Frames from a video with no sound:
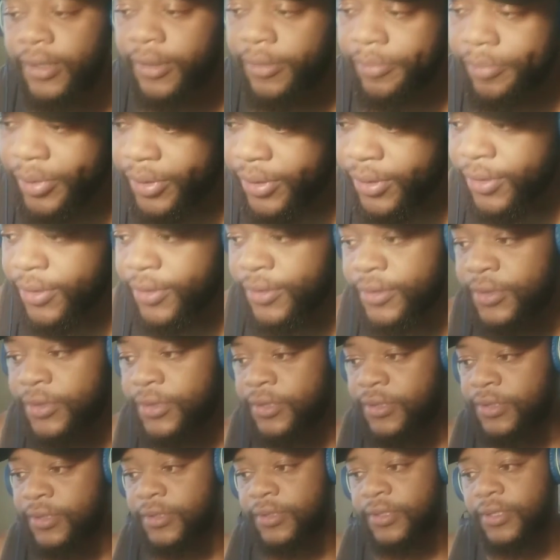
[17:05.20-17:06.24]

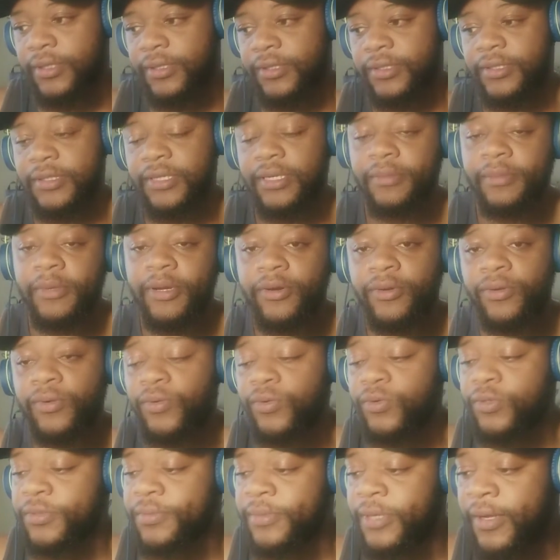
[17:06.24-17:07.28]
because it's Kamaru
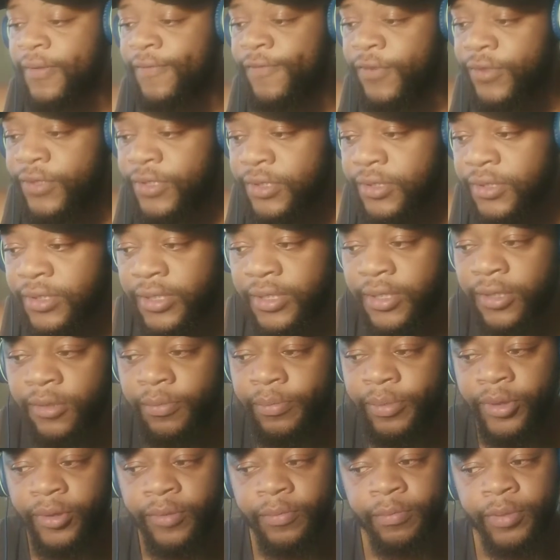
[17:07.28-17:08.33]
Usman versus
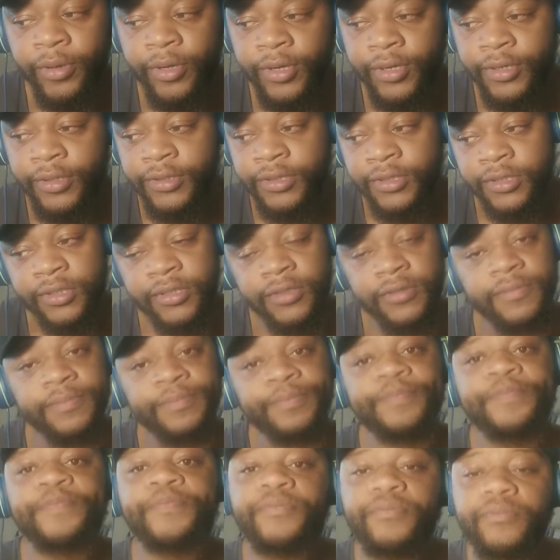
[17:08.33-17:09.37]
Gilbert Burns.
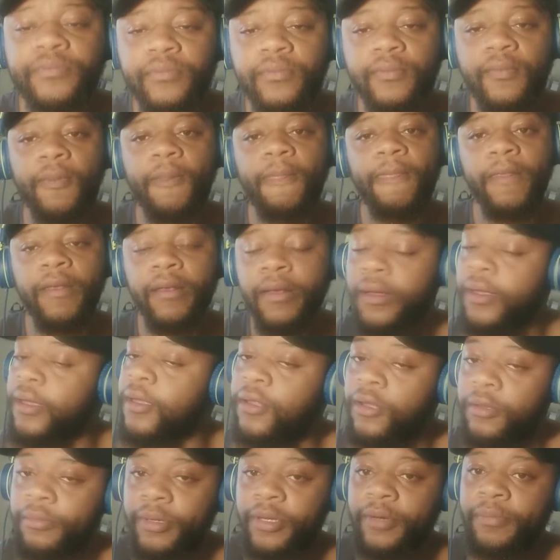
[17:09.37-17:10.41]

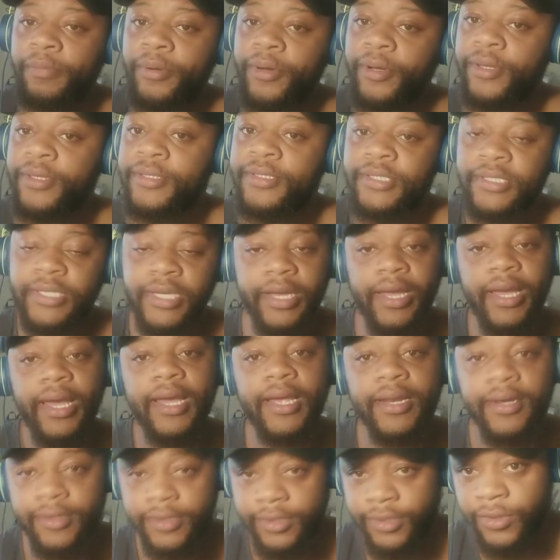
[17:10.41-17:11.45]
Gilbert Burns
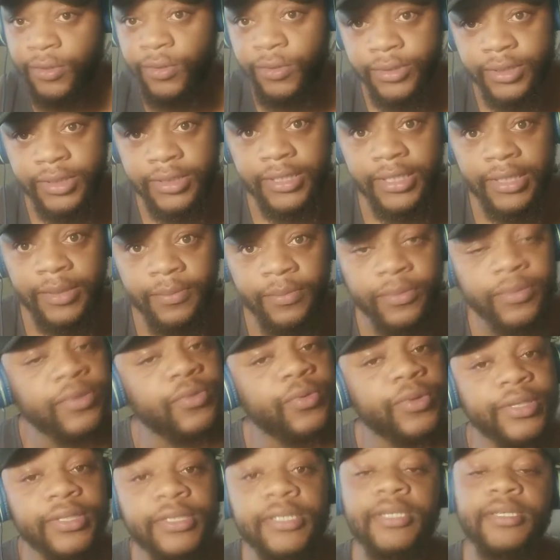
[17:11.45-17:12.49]
and his whole team
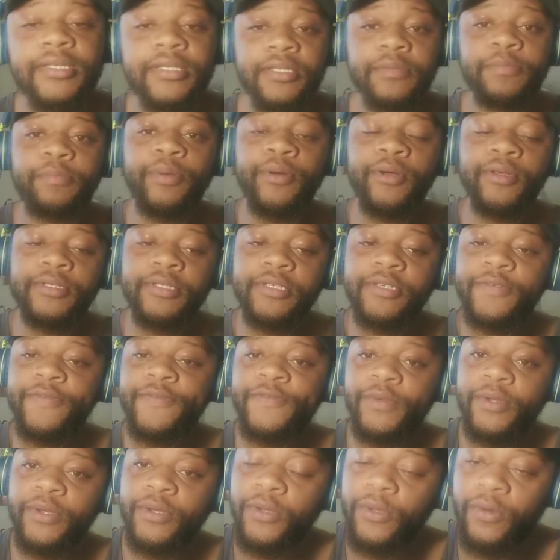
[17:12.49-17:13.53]
were tested positive
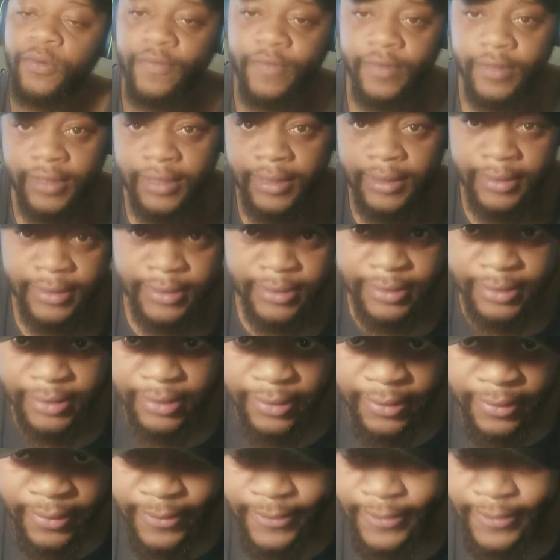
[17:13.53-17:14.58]
for COVID-19.